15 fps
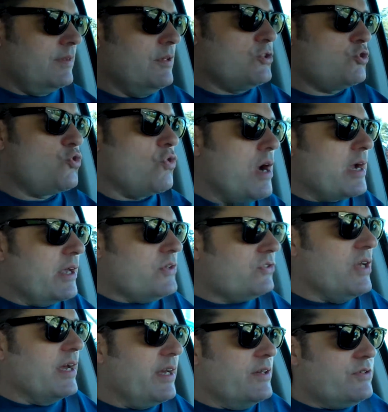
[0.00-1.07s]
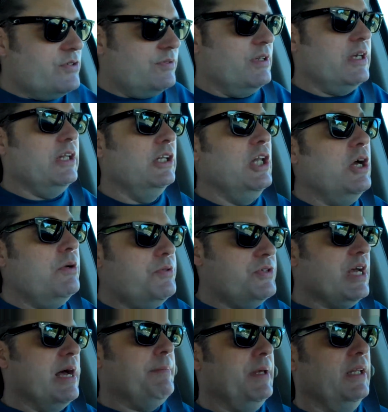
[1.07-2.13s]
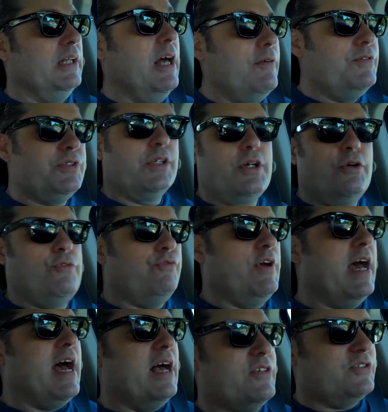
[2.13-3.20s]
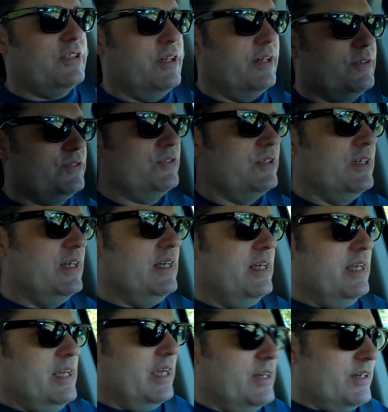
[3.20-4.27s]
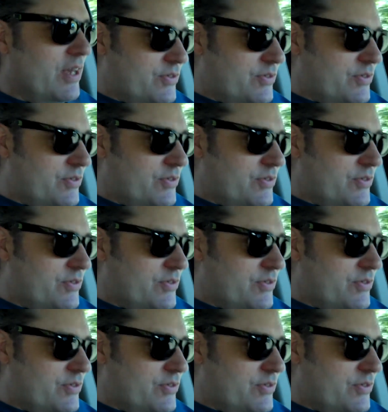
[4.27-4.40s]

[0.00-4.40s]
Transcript: This truck is like, it's it loads up, it loves to go fast, and it's it